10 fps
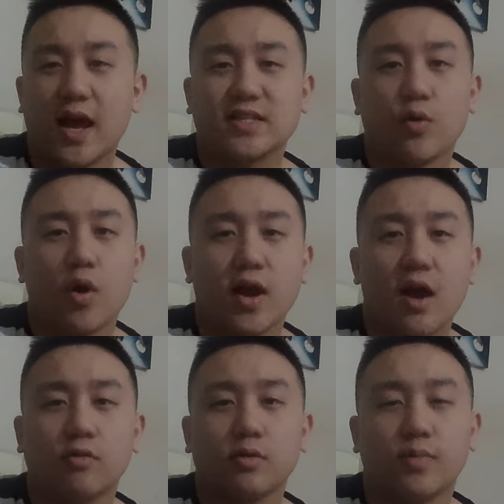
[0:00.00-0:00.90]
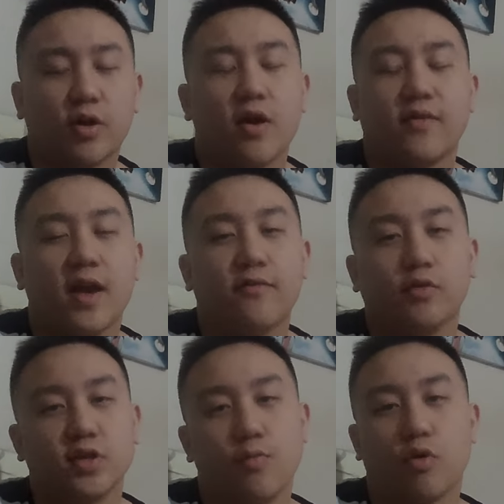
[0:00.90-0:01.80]
as I work out, but I don't have any
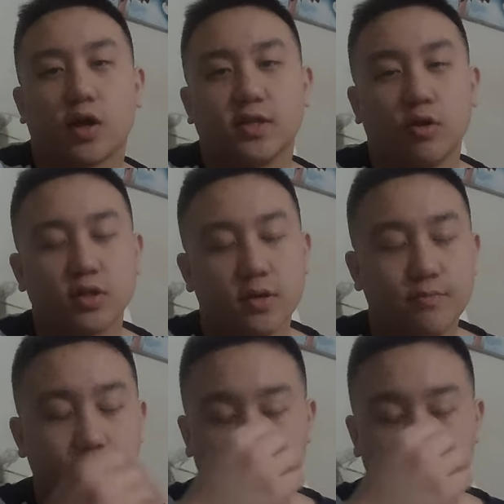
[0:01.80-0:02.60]
headphones anymore because I lost them.